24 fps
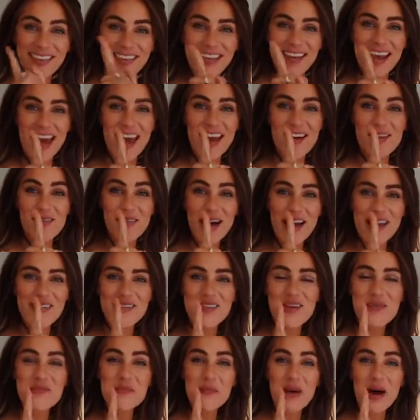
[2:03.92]
Stay away
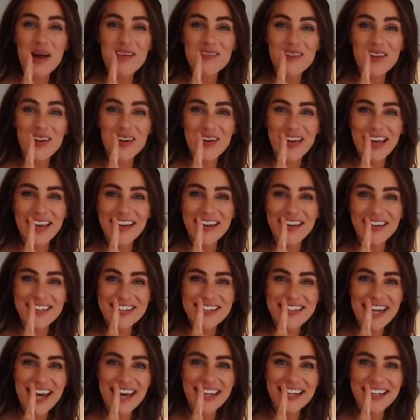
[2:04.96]
from my vlogging
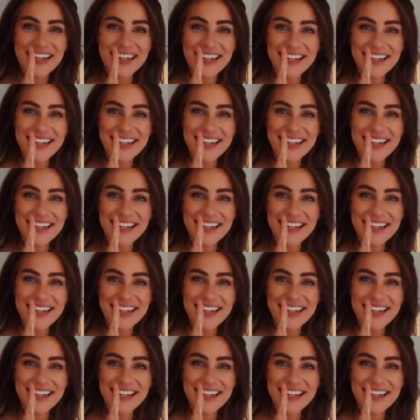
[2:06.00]
content.